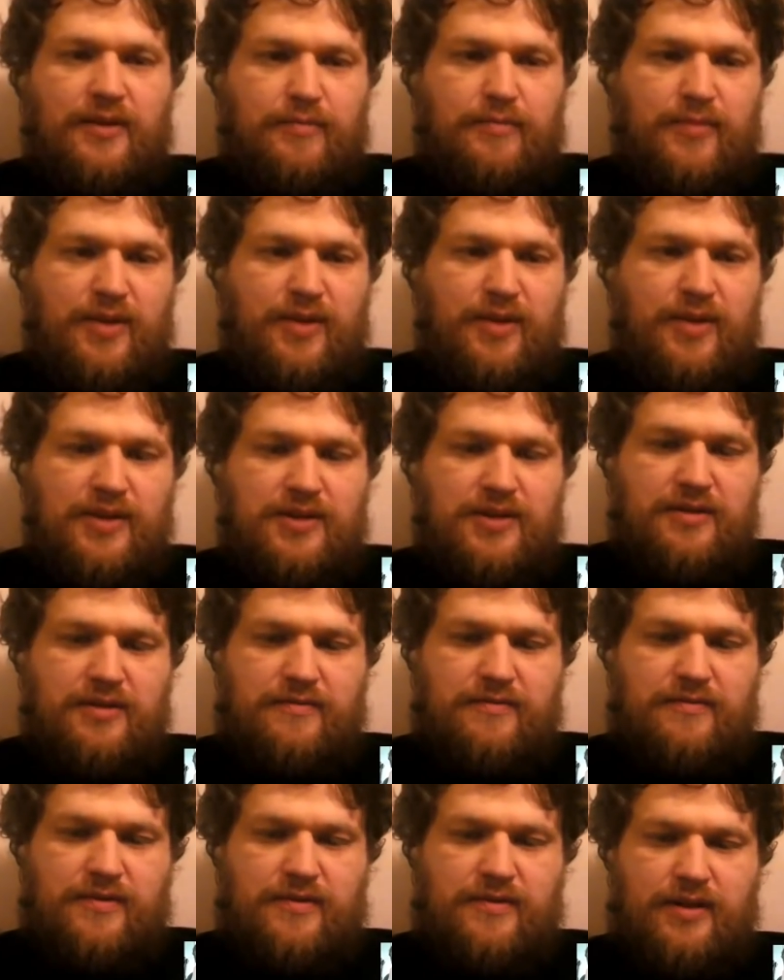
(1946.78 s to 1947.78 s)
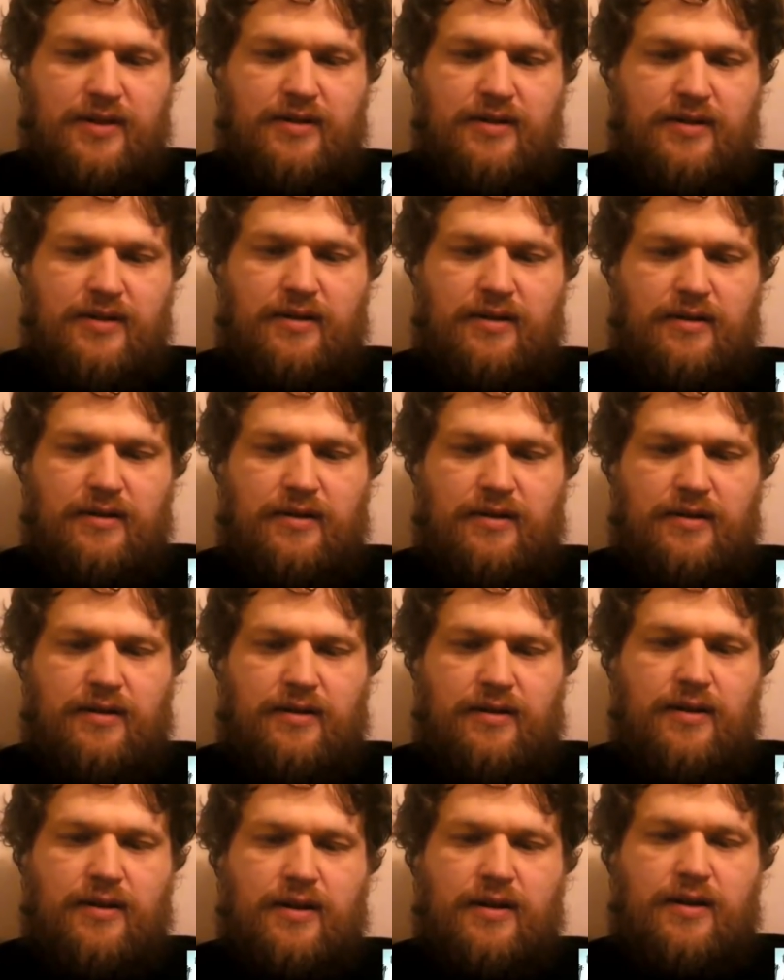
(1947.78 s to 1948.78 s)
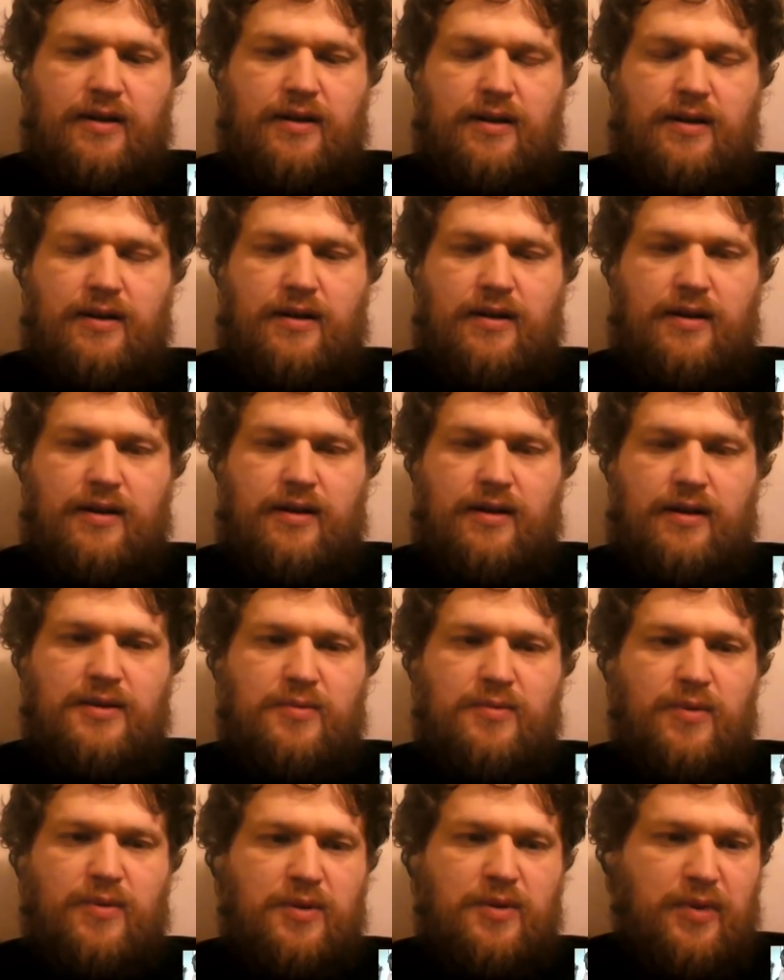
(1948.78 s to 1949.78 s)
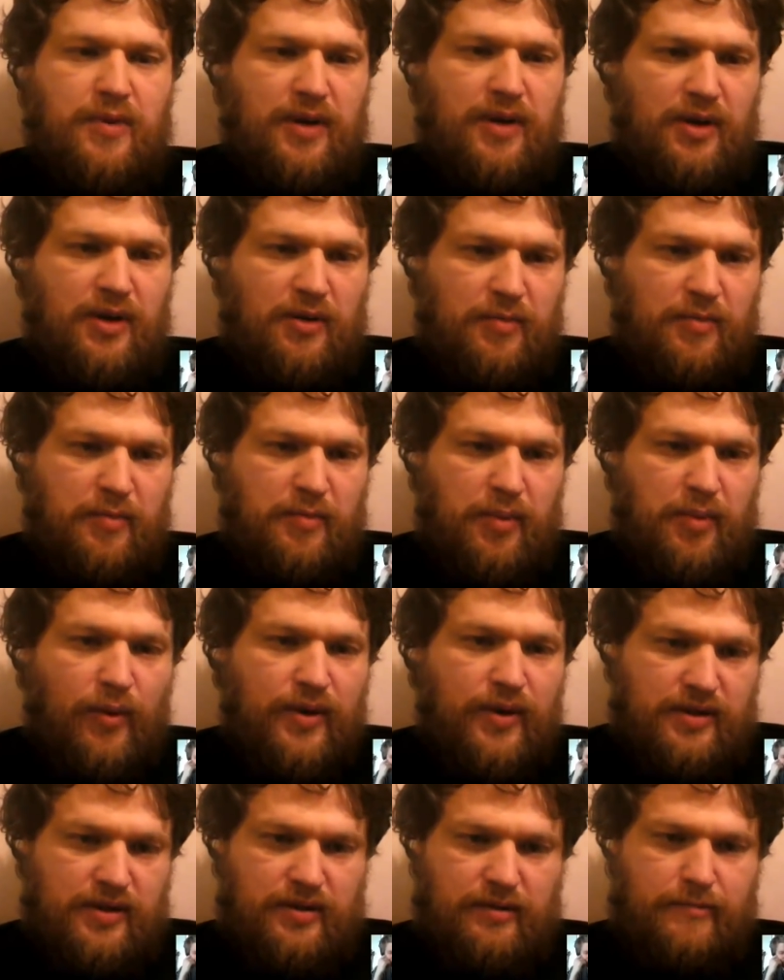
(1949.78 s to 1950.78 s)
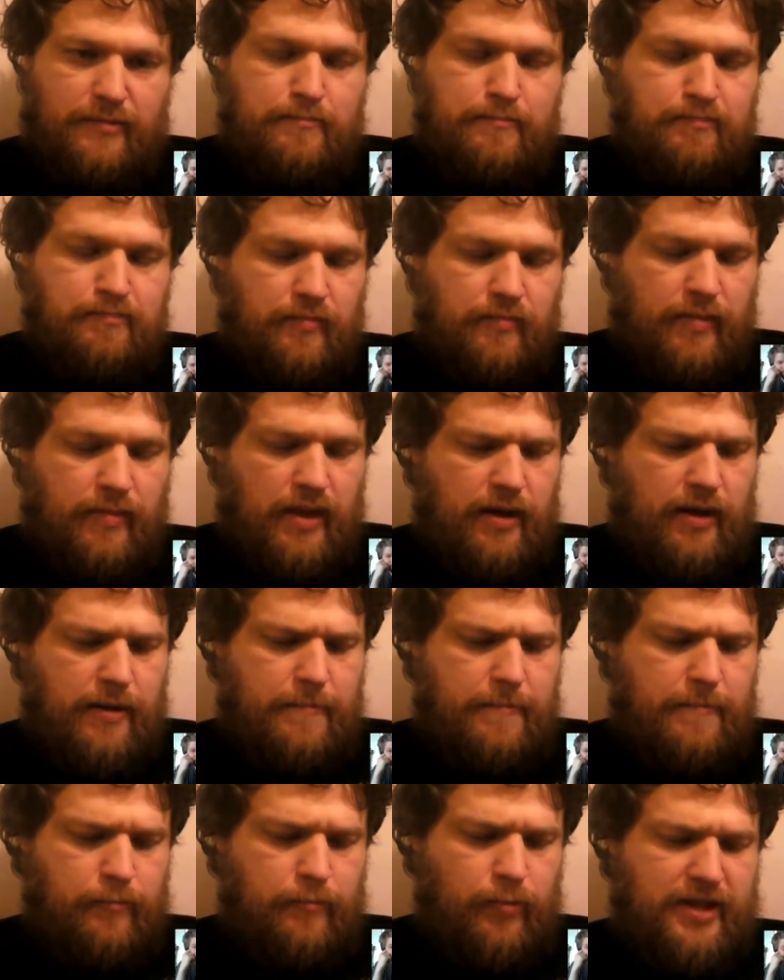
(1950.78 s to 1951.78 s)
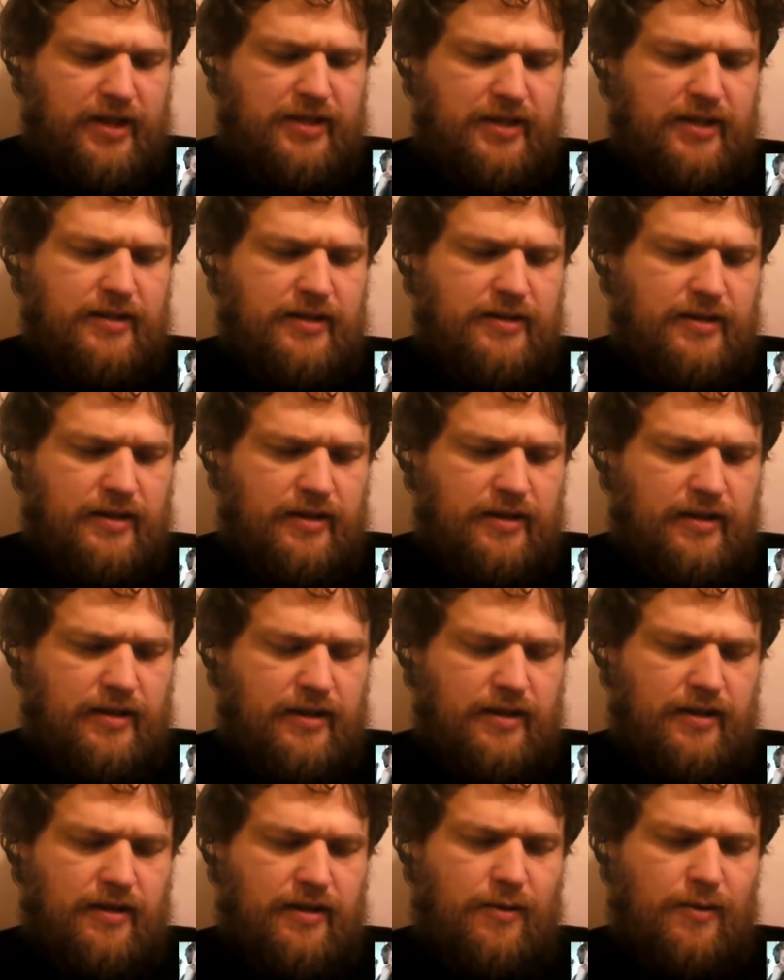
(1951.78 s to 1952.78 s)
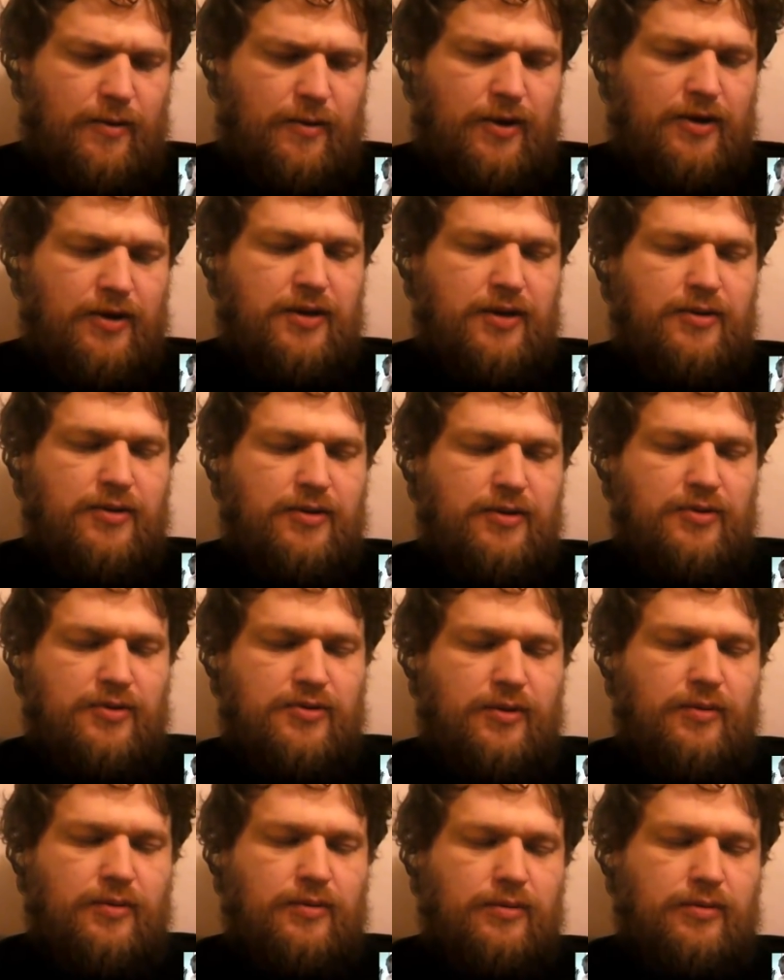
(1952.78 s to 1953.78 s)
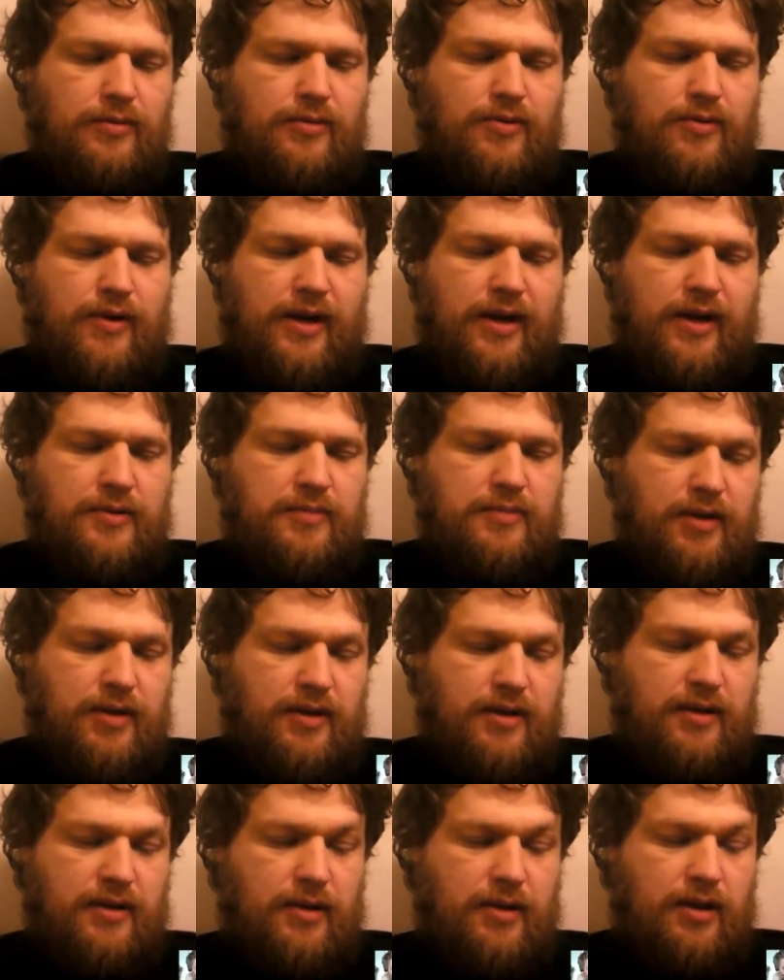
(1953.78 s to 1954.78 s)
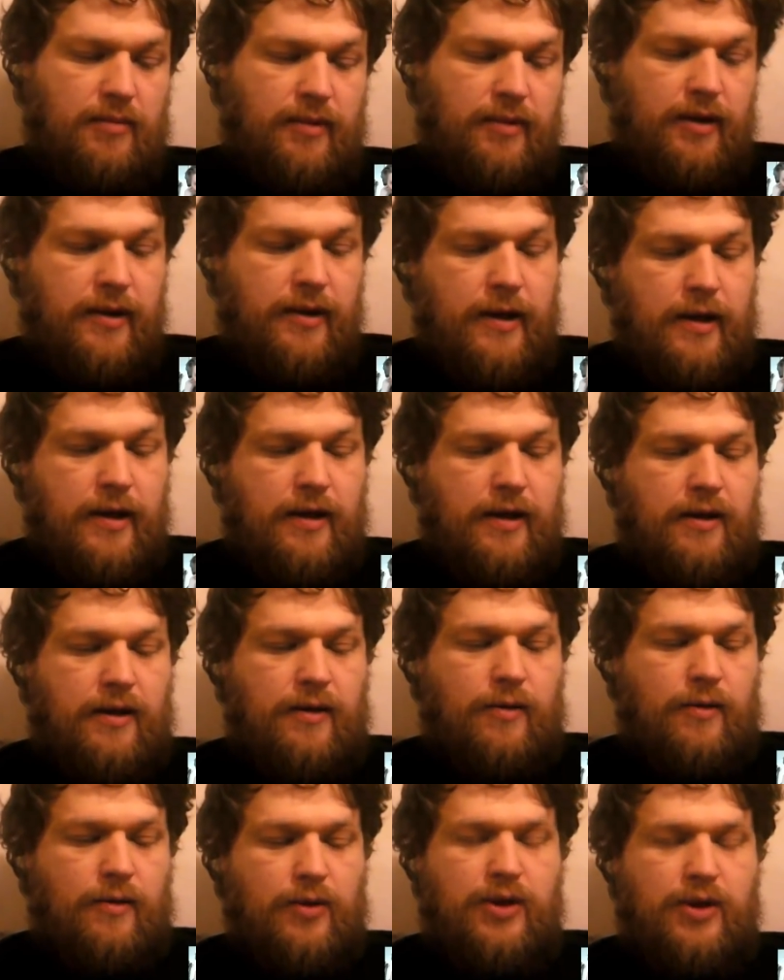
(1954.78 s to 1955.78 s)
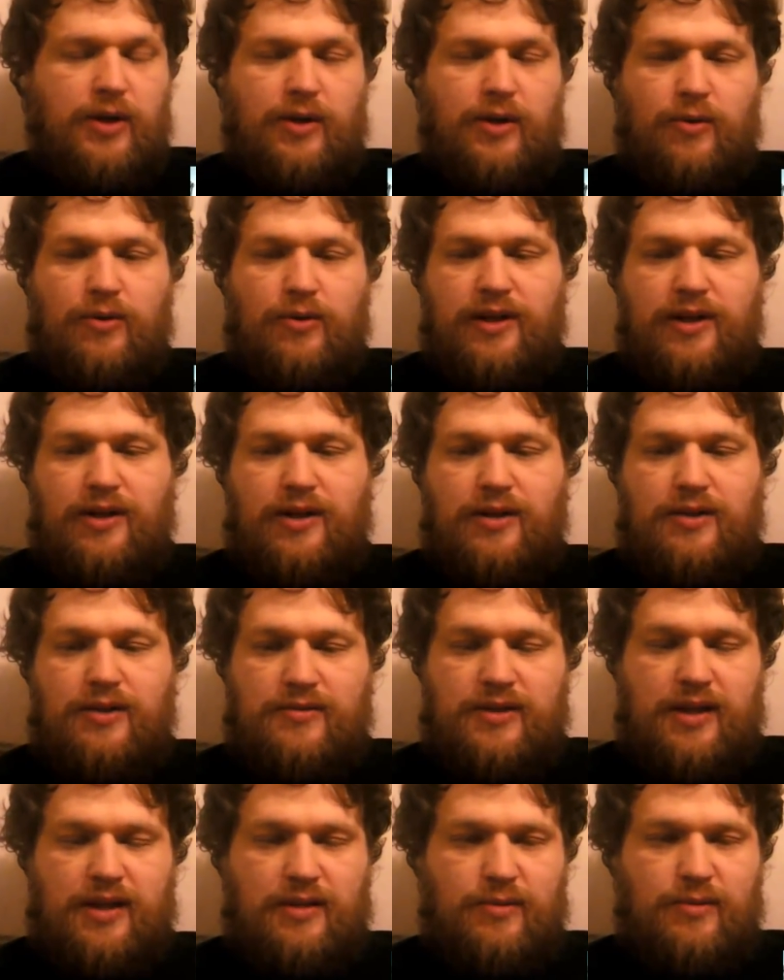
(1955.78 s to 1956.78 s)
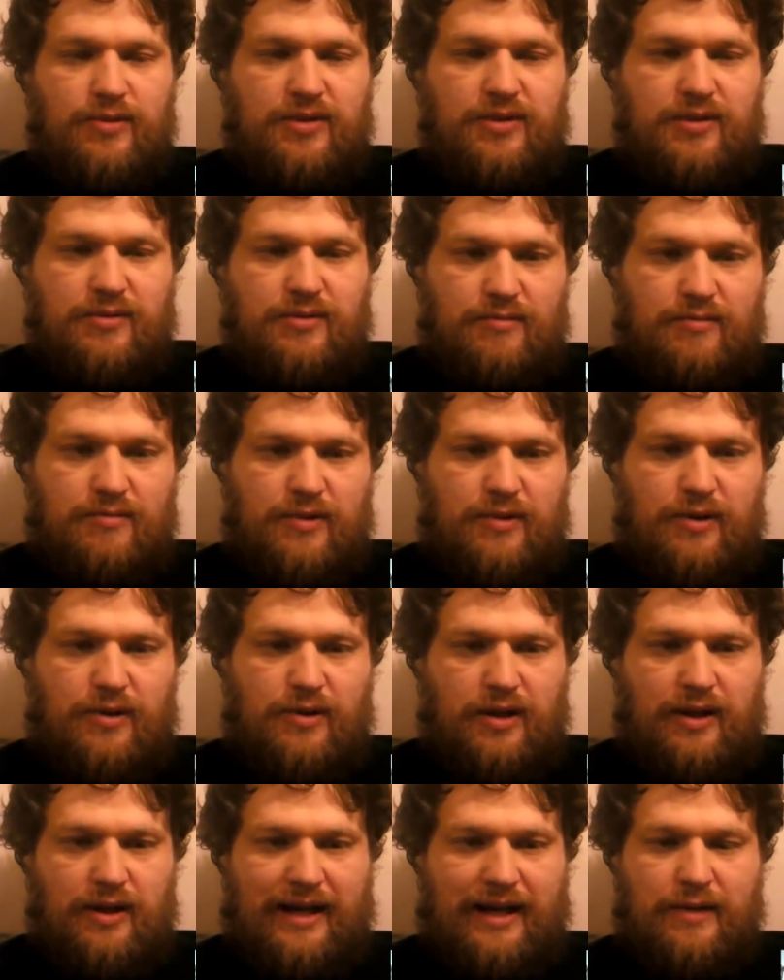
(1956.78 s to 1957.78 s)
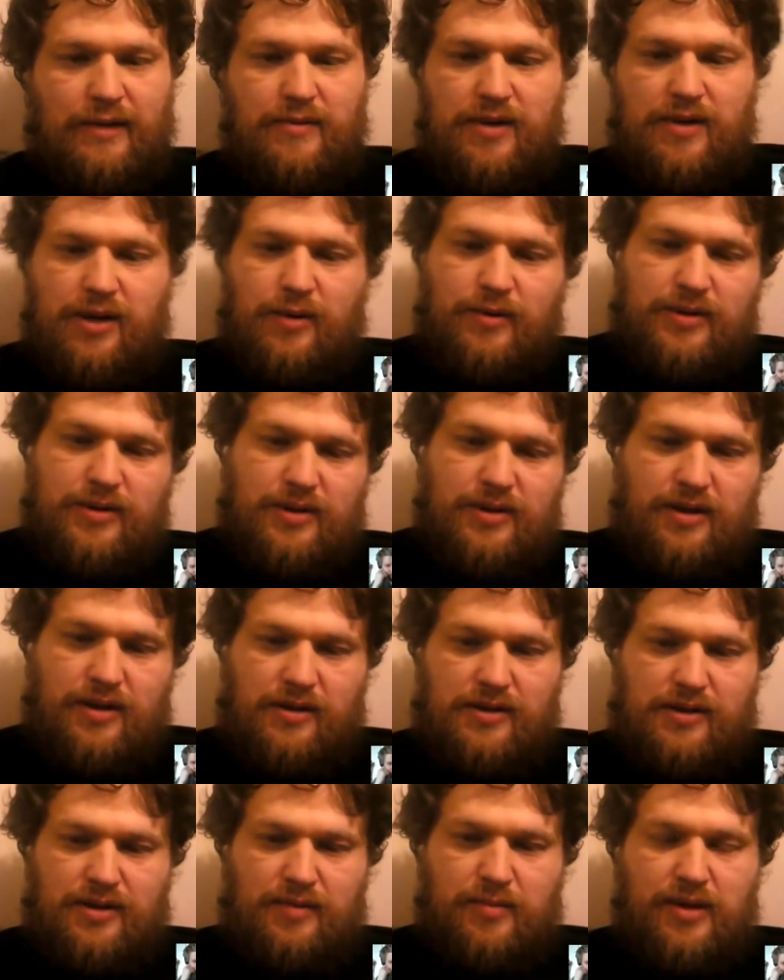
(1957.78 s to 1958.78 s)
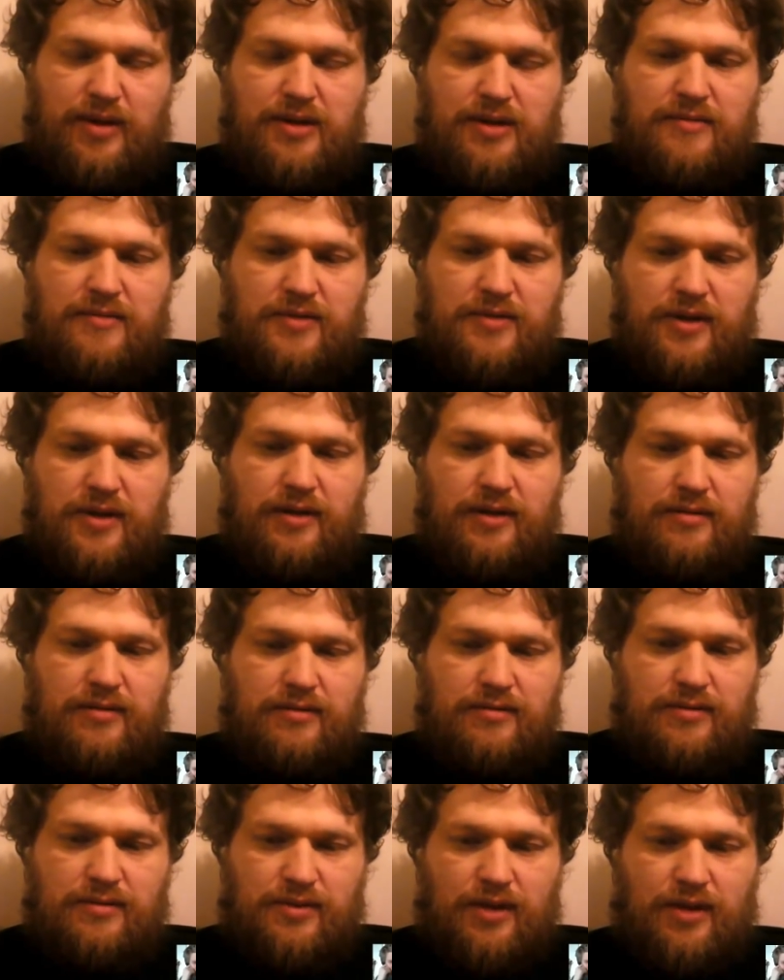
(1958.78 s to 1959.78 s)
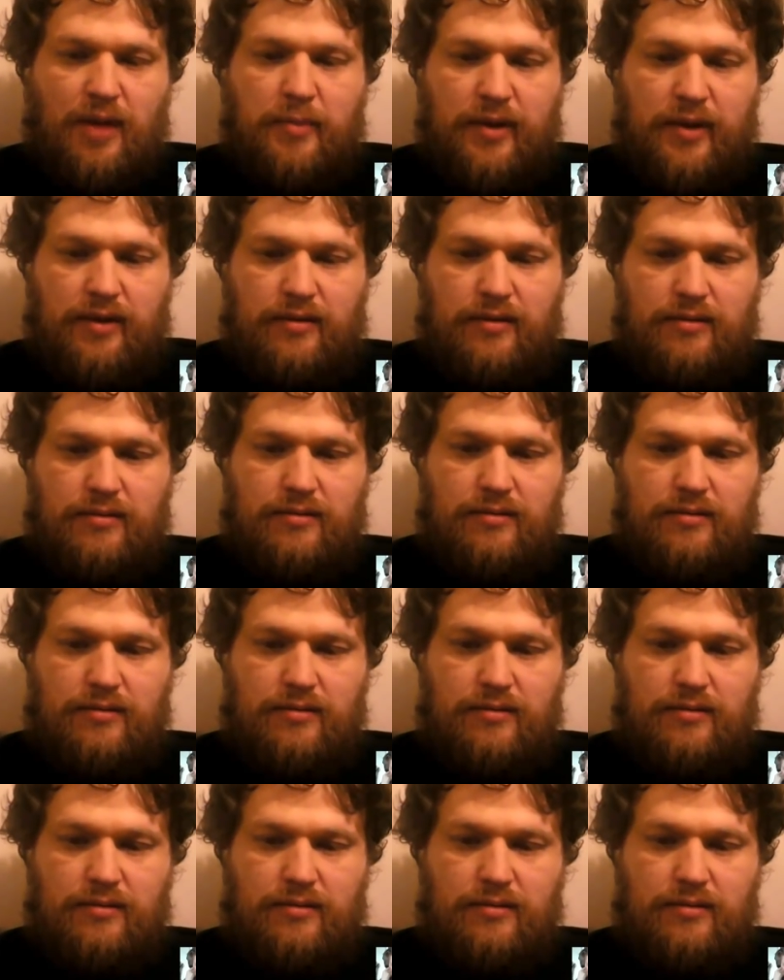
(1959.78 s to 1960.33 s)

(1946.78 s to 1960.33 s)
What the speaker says: mention of Sargon there, I think it's worth bringing up the point when he says that I don't control Kraut, blah blah blah. All he could have said was, "Well, look, I'll out you as a doxxing piece of shit. Stop it."